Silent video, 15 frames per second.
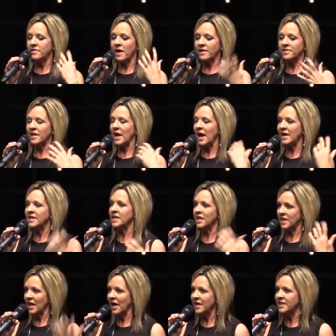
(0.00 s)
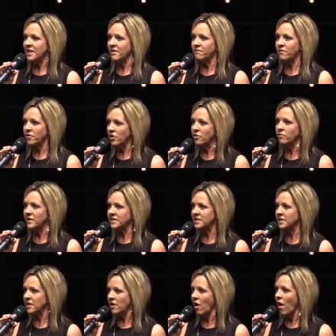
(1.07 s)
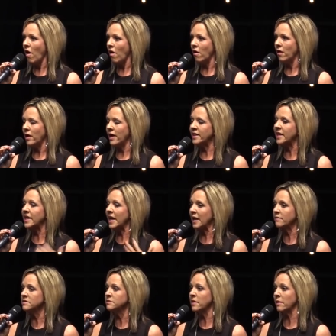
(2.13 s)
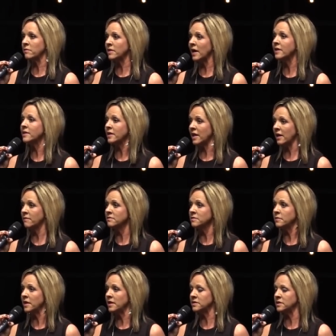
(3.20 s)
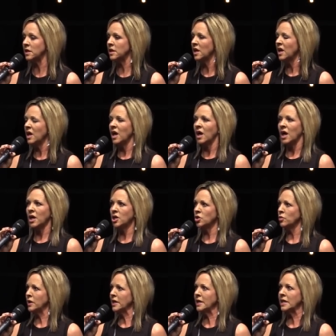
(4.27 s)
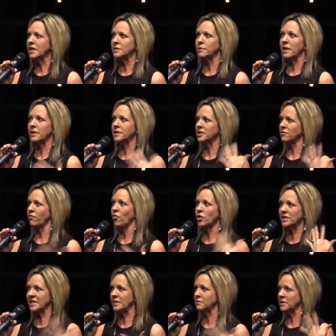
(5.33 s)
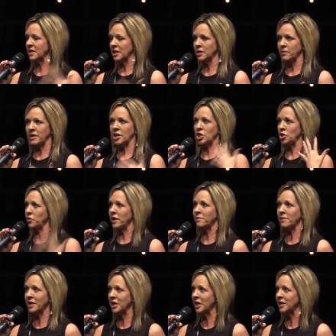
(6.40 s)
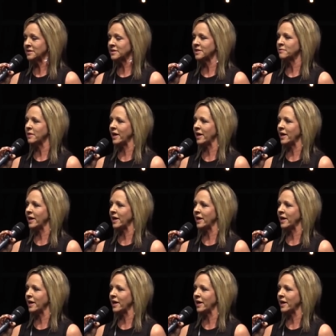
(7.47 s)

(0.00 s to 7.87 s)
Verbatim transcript: thought that I didn't like them for no reason at all. And they came to me. I'm glad they came to me and said, I don't know what it is, but I, this voice keeps telling me that you hate my guts. And I'm